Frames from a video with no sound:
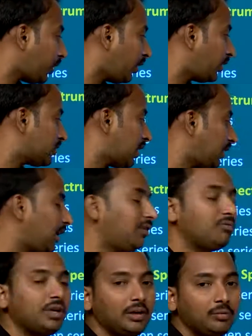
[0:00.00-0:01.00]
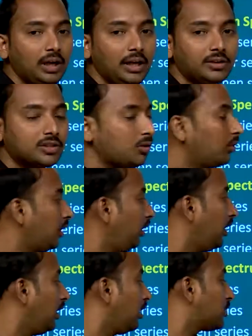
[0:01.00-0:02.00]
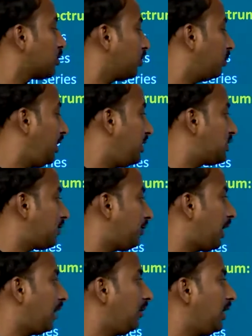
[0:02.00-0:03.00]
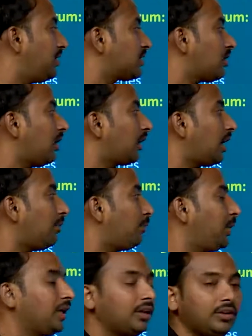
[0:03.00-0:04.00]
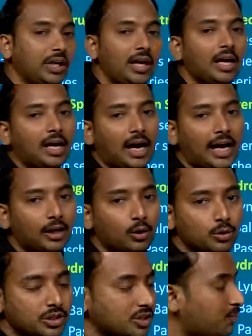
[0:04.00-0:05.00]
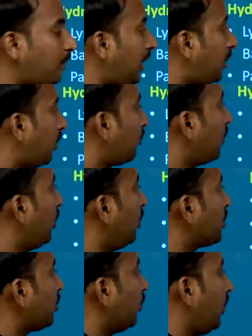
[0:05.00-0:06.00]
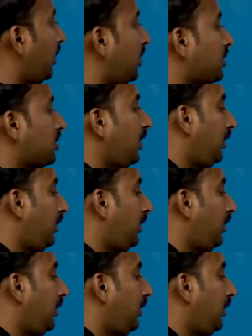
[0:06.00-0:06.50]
certain wavelengths. Okay, so these 5 lines are appear in the hydrogen spectrum. So let us see